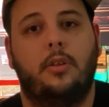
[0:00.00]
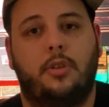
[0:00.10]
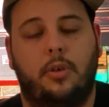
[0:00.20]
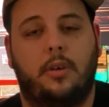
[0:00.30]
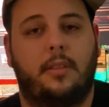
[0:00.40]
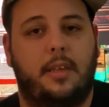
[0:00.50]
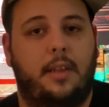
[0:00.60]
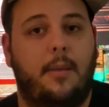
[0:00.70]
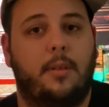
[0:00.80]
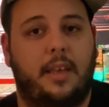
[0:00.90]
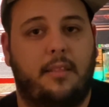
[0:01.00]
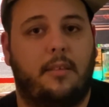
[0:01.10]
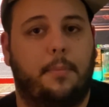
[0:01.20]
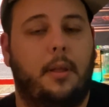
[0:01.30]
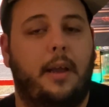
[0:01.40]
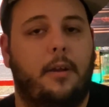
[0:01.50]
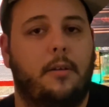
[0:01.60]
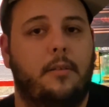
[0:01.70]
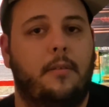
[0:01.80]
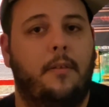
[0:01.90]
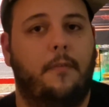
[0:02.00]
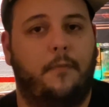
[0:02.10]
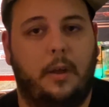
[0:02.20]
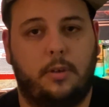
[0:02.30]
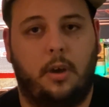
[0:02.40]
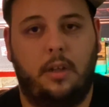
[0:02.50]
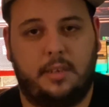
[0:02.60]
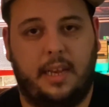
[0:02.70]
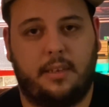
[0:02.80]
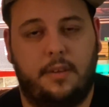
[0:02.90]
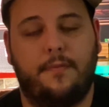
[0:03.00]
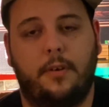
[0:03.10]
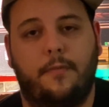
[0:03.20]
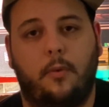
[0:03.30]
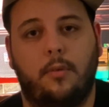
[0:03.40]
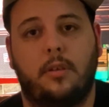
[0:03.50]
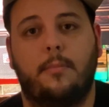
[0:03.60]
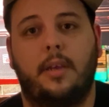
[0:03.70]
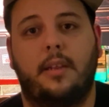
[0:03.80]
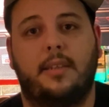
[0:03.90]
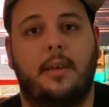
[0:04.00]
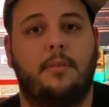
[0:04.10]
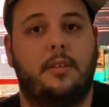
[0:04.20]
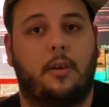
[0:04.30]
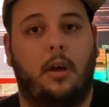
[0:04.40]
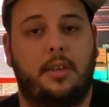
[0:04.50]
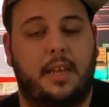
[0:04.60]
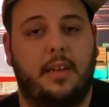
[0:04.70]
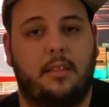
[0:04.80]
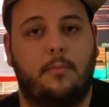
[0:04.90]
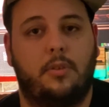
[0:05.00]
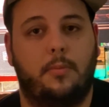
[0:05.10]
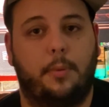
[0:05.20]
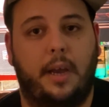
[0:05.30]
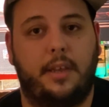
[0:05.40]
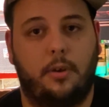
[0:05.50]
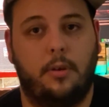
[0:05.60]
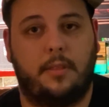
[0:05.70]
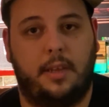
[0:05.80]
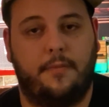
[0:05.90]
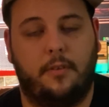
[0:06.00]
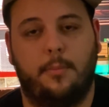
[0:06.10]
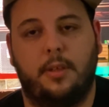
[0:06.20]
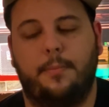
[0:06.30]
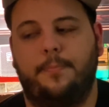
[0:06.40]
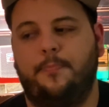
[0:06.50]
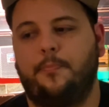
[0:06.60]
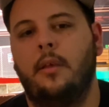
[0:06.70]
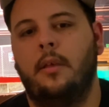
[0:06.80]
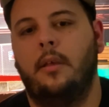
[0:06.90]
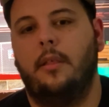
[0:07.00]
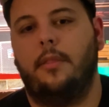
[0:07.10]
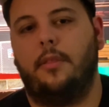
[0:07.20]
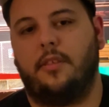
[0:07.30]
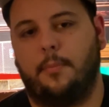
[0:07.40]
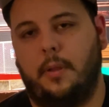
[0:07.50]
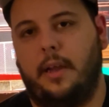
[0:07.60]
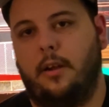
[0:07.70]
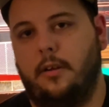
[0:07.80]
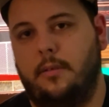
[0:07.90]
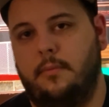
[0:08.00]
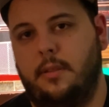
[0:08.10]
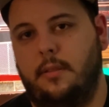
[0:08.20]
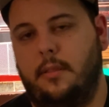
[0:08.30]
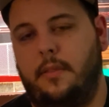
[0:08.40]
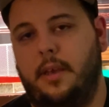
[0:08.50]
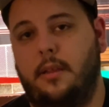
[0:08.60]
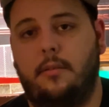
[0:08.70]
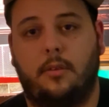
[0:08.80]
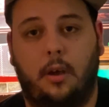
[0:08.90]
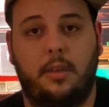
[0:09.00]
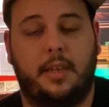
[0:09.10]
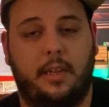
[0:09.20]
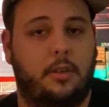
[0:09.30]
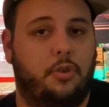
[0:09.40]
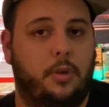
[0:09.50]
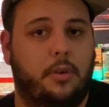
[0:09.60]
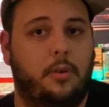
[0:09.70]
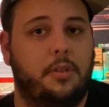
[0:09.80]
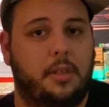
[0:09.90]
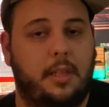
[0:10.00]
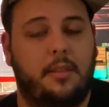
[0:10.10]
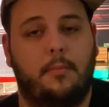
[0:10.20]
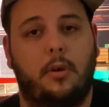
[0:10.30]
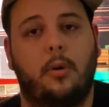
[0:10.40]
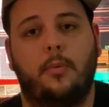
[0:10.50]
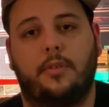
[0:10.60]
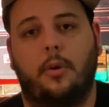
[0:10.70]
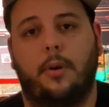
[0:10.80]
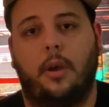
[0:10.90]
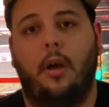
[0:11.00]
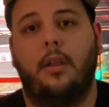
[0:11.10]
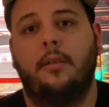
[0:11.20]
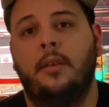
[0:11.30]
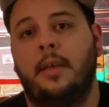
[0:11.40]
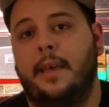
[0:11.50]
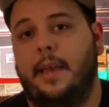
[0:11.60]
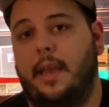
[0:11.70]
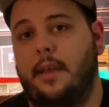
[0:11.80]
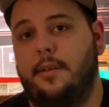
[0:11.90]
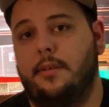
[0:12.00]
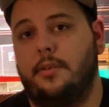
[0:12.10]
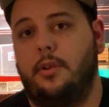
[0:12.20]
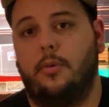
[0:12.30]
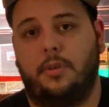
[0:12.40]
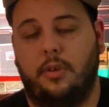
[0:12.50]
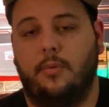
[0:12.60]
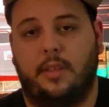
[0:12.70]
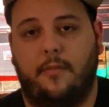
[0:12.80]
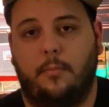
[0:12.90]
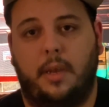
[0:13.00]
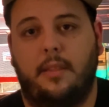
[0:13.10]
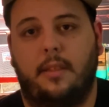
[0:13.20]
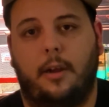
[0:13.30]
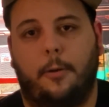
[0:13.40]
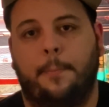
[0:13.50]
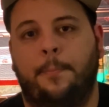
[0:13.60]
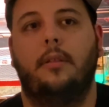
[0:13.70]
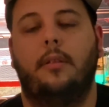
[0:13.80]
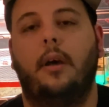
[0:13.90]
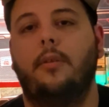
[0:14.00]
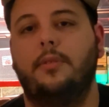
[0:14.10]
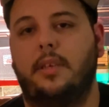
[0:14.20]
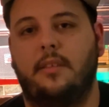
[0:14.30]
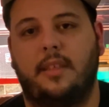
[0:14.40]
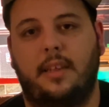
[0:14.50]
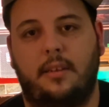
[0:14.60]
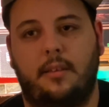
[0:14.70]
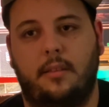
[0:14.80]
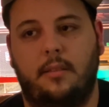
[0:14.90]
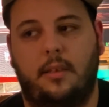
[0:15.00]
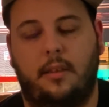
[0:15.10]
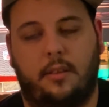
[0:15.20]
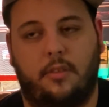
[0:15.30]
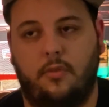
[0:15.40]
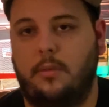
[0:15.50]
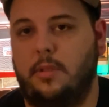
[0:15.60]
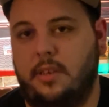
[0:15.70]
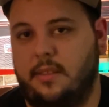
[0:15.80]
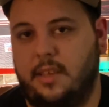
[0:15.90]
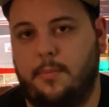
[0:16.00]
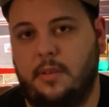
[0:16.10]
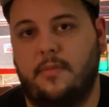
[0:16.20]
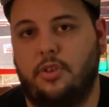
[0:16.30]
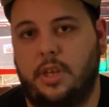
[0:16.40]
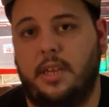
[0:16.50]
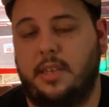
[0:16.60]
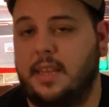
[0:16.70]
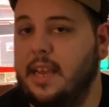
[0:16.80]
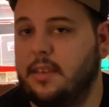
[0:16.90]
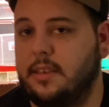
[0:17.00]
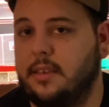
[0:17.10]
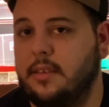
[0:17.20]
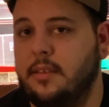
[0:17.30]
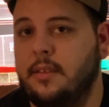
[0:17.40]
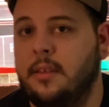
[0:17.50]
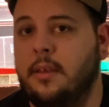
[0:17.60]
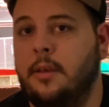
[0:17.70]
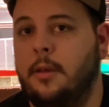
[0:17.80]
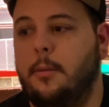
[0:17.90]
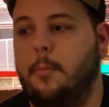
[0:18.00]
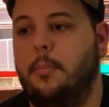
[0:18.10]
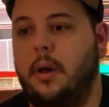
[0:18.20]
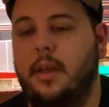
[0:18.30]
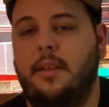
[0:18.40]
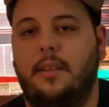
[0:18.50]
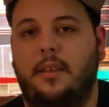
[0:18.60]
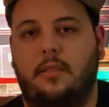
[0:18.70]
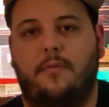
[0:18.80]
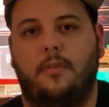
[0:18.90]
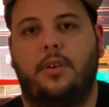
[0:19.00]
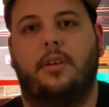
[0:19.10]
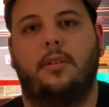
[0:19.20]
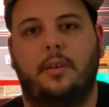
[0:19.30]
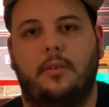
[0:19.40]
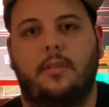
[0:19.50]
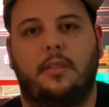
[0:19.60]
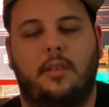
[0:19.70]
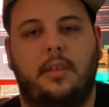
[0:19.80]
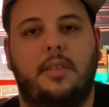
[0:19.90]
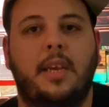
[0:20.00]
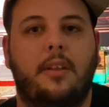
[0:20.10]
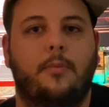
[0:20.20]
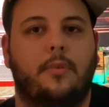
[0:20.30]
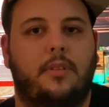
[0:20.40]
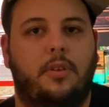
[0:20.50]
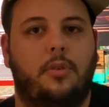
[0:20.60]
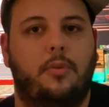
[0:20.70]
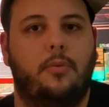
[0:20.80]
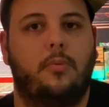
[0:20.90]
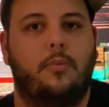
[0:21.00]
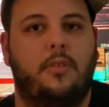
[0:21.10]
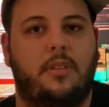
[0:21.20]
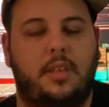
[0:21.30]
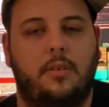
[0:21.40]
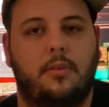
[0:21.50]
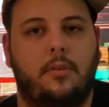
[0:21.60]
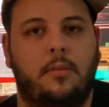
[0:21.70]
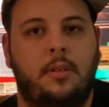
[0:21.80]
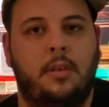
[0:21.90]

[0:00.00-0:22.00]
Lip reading: took the name of that supplier, found contact info for them, and attempted to contact them to buy urethane from them. The supplier then contacted Joycult to let them know what was going on, and no deal was ever made there. Not only is that an extremely deceptive and shady tactic, but it's very clear that the intent was to steal